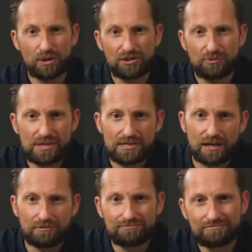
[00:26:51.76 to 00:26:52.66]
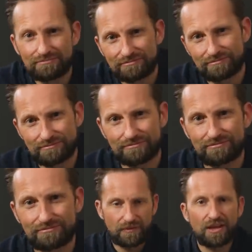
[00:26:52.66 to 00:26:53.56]
one on your wrist now.
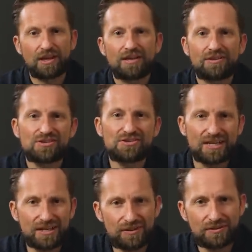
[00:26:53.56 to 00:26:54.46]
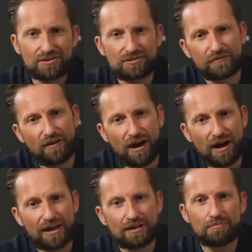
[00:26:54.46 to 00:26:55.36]
The Zenith
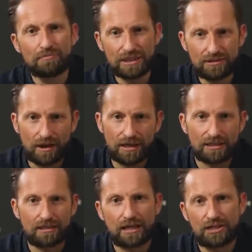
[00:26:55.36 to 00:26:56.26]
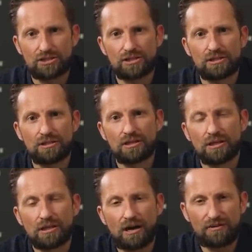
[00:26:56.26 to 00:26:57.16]
Defy Midnight Collection.
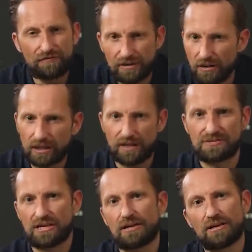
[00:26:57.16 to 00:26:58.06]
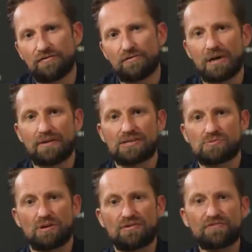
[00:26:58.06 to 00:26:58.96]
I feel like I've said enough about
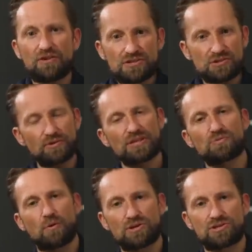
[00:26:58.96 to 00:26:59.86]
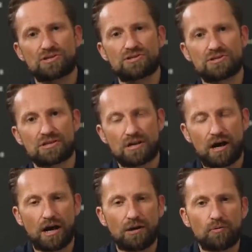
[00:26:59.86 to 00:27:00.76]
this. When I first saw these watches,
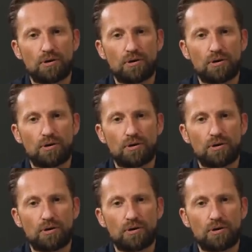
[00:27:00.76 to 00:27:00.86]
I